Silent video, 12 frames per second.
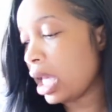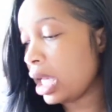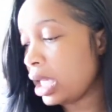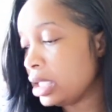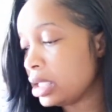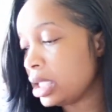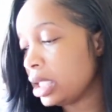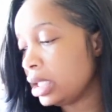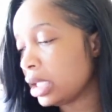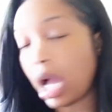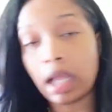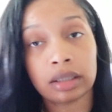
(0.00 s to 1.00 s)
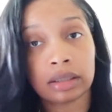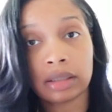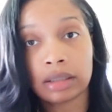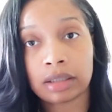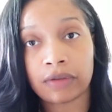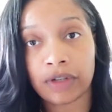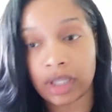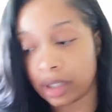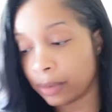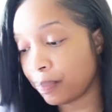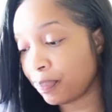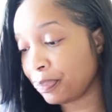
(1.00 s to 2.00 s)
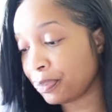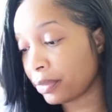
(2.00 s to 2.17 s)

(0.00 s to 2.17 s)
$18 for them.